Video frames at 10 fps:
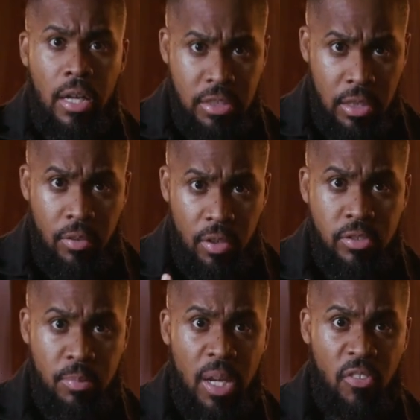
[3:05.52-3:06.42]
still
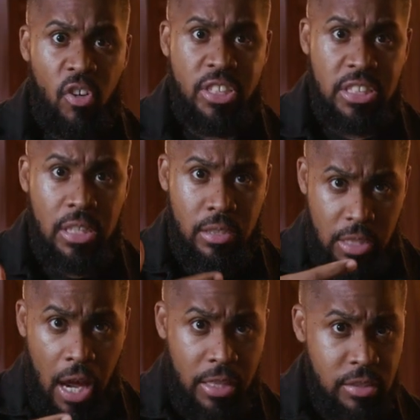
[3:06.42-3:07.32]
use my voice and
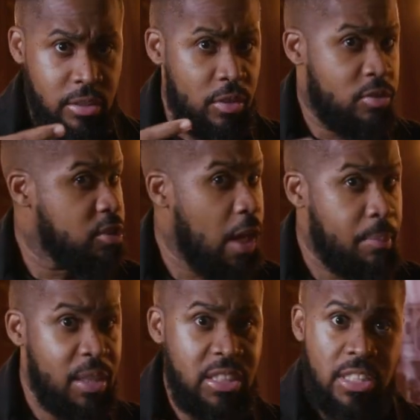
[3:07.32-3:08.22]
talents to
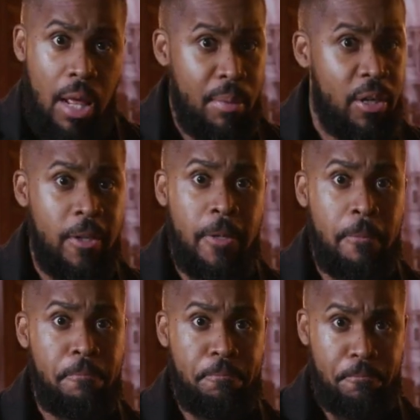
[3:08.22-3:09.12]
escape this
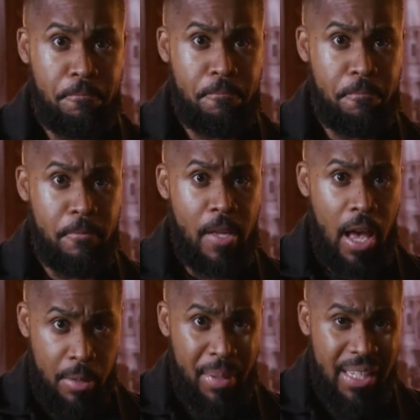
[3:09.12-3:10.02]
neighborhood. I
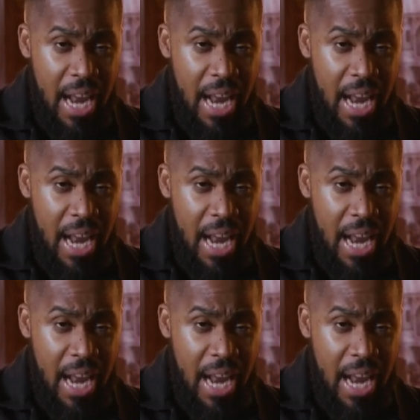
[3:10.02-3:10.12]
could make it